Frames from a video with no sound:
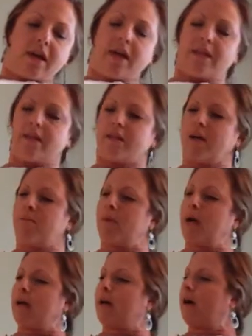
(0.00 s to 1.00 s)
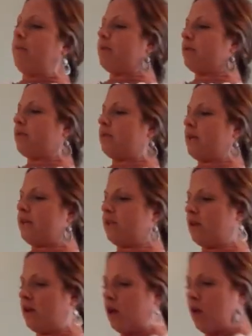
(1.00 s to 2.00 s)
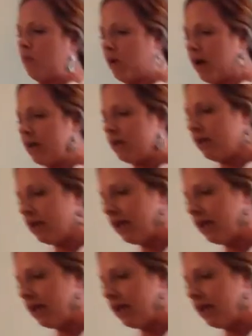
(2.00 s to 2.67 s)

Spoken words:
And then come back up through center. Walk your